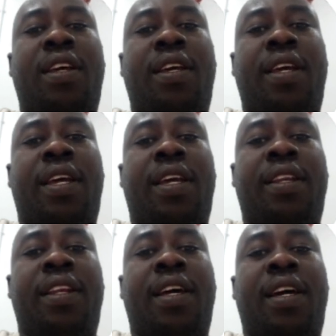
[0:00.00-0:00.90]

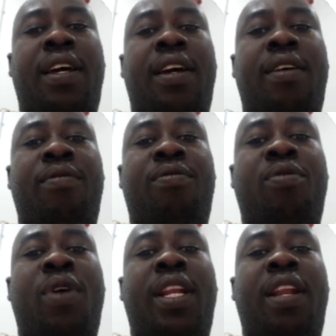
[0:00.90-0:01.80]
and
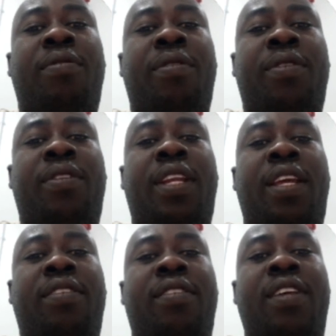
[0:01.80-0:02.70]
453
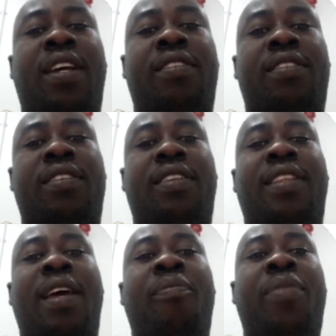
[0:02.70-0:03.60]
is just
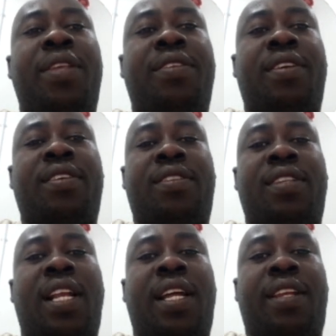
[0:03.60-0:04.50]
their basic
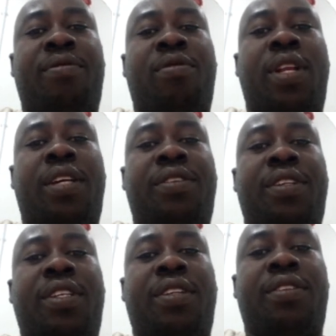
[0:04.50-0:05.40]
salary for
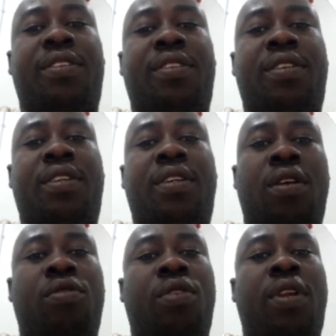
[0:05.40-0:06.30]
electricians.
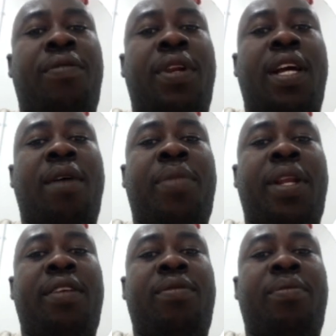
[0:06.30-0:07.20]
So different
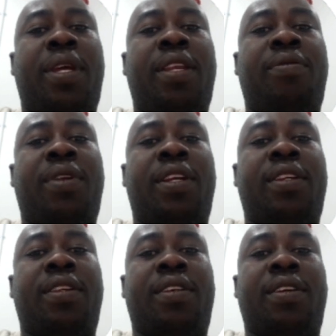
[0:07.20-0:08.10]
companies pay different
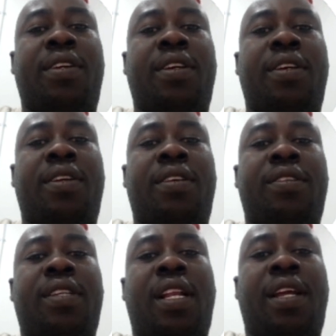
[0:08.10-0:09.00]

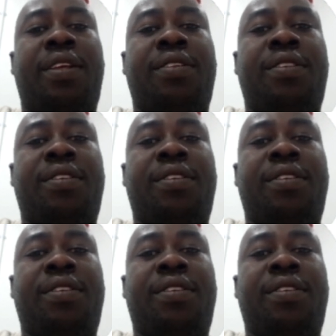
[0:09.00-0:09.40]
salaries.